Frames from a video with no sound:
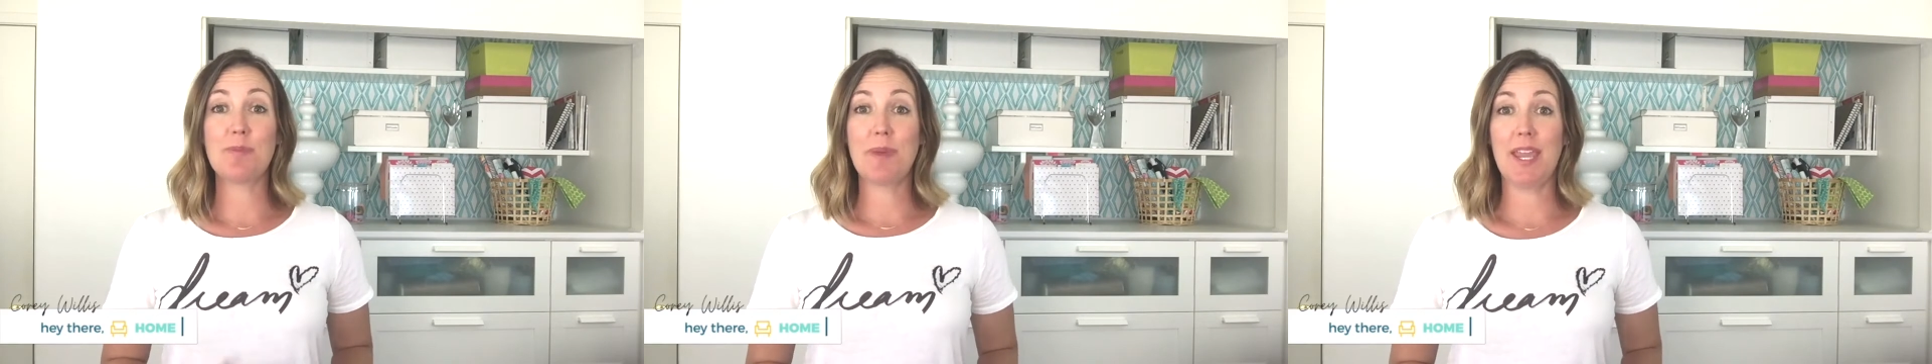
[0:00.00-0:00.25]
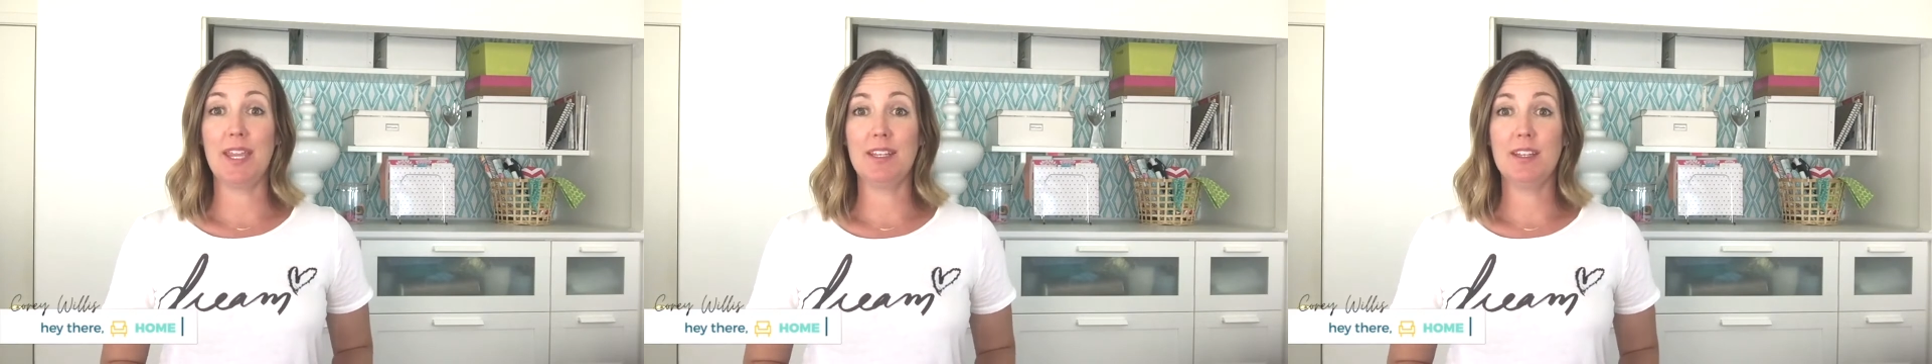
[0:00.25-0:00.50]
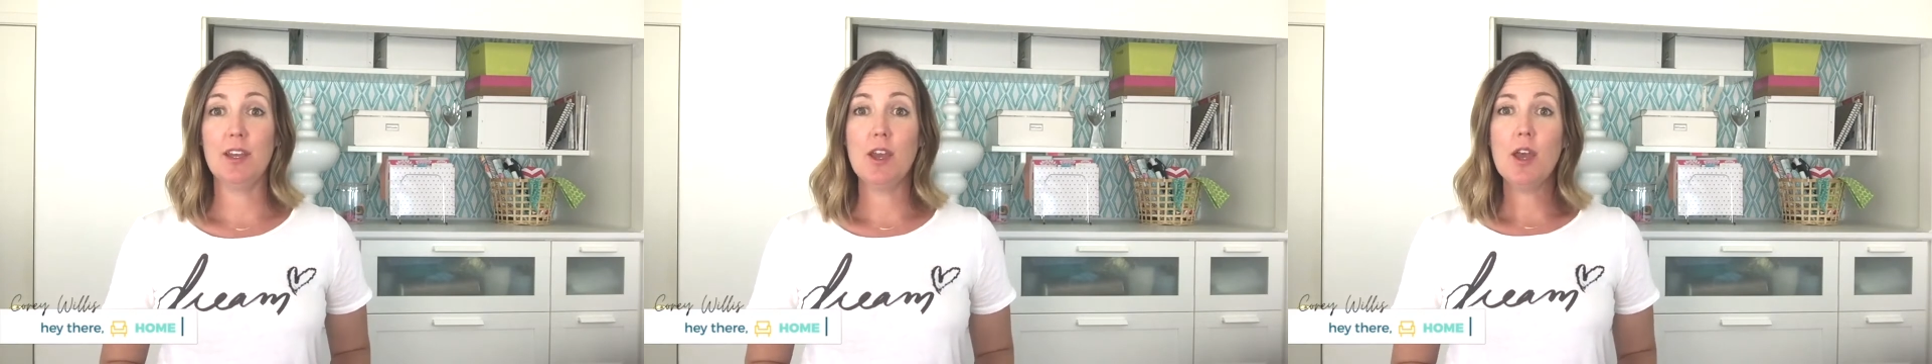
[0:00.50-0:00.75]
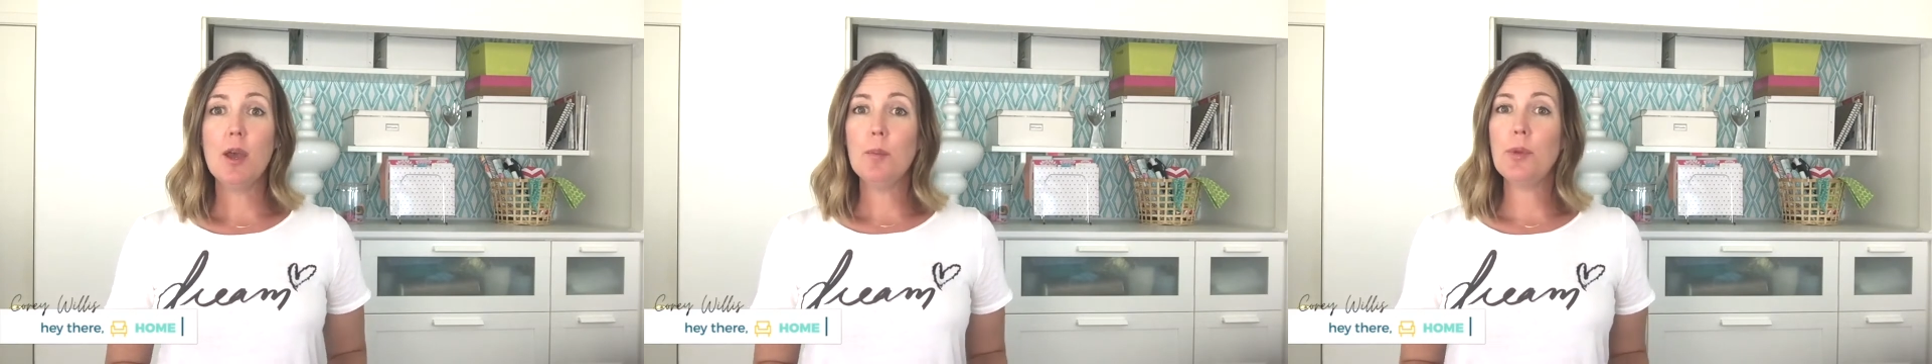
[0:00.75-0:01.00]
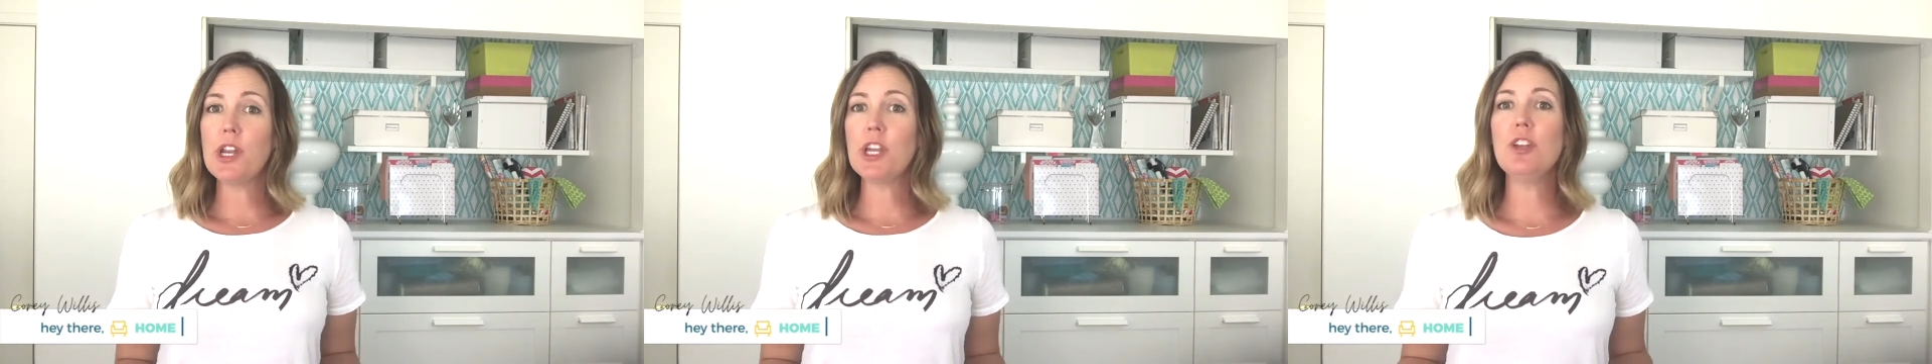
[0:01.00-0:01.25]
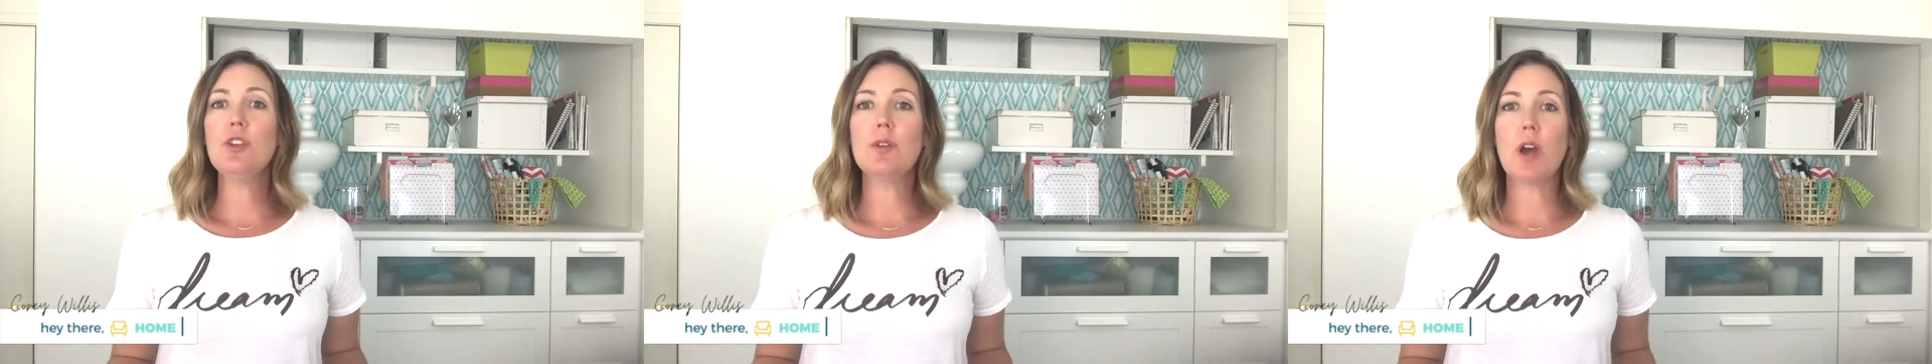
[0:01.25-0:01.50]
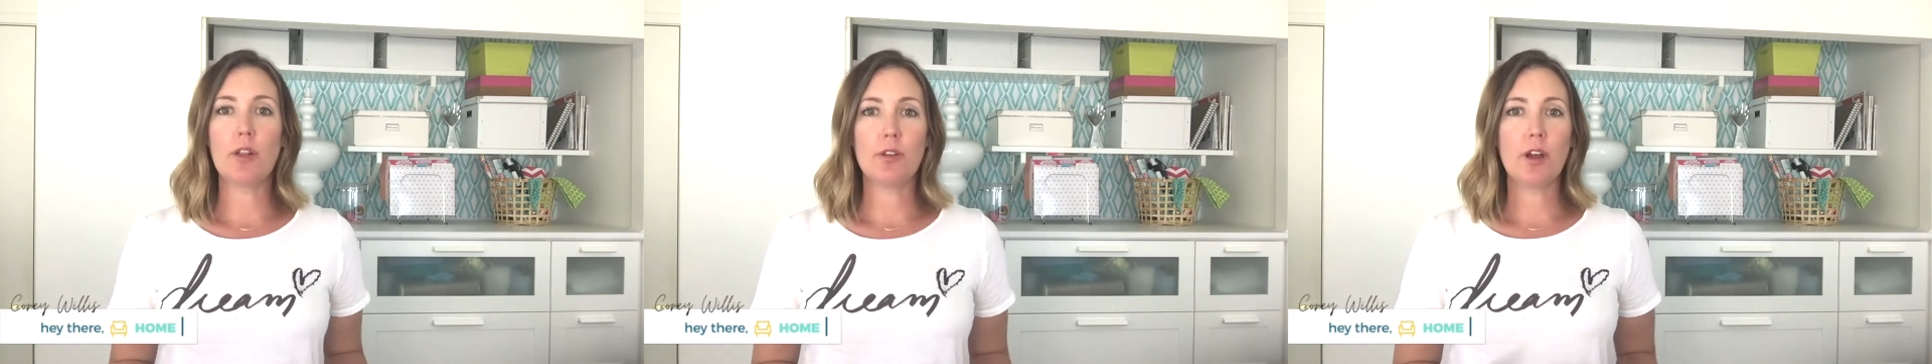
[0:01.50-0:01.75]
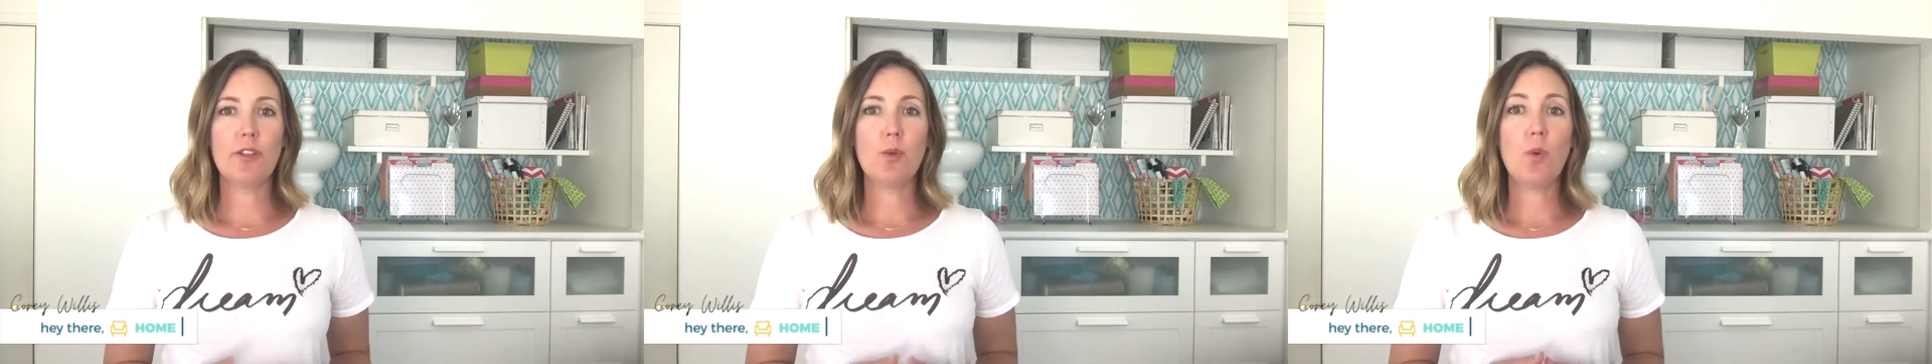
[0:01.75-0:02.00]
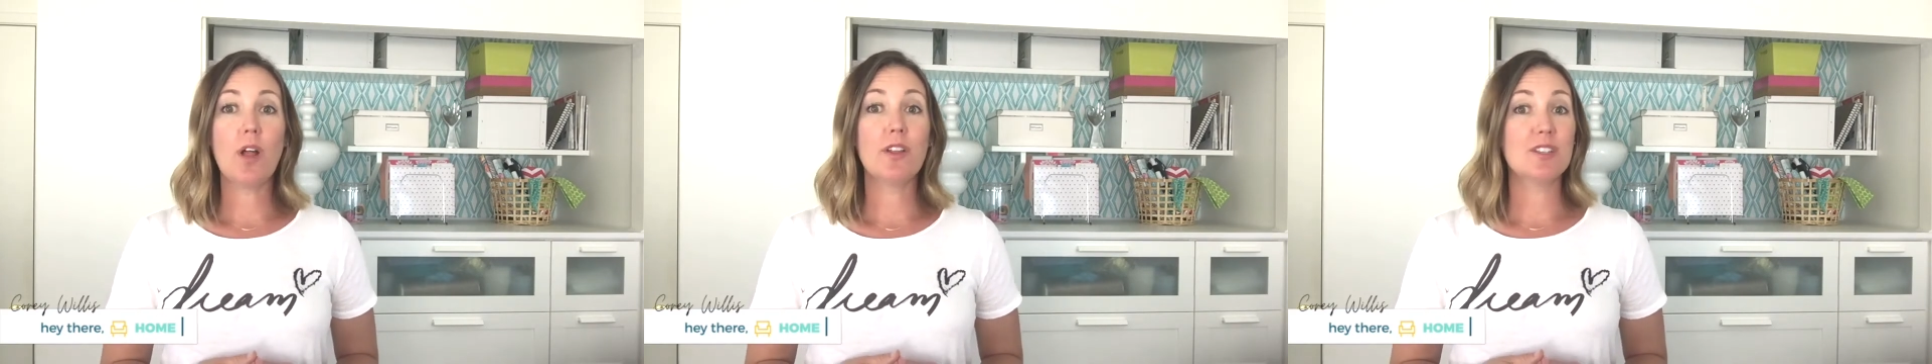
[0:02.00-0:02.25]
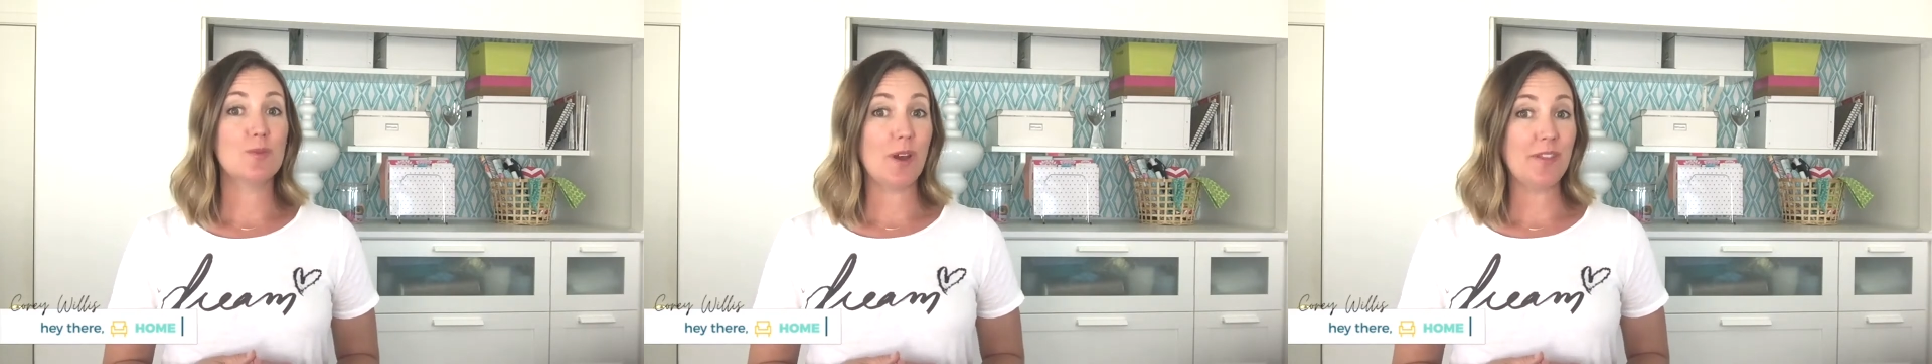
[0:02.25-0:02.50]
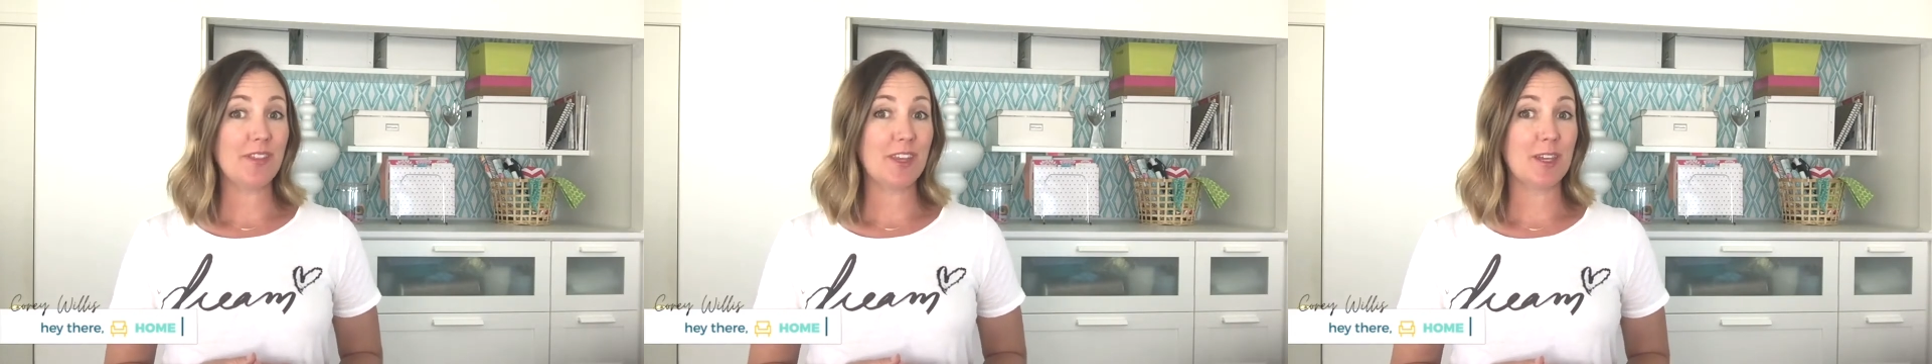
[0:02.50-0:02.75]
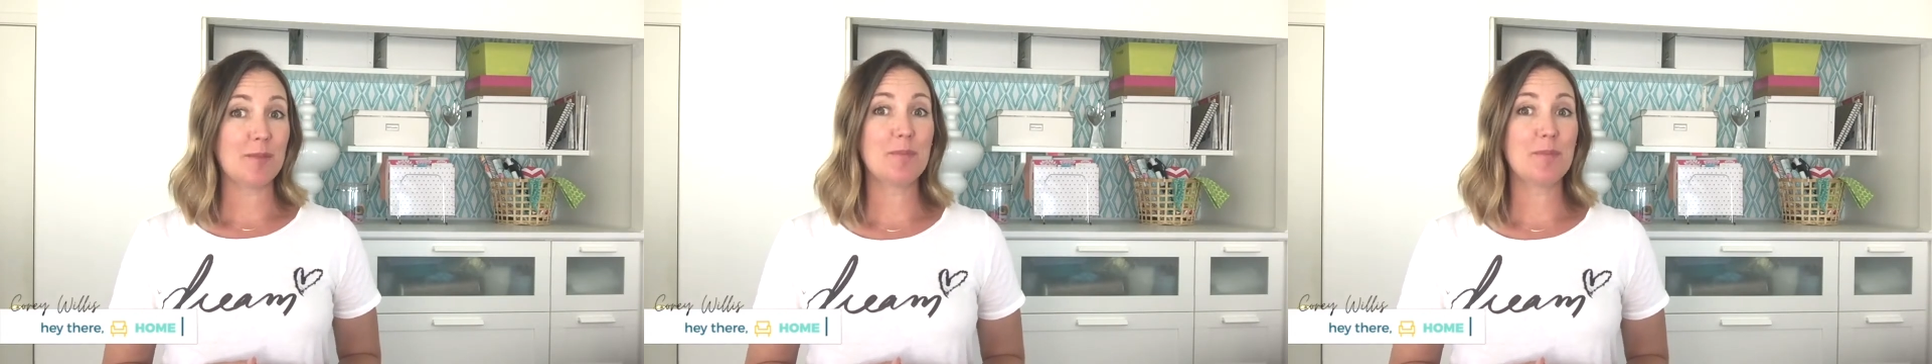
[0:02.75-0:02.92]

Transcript: paint. Putting a new color on the wall is one thing,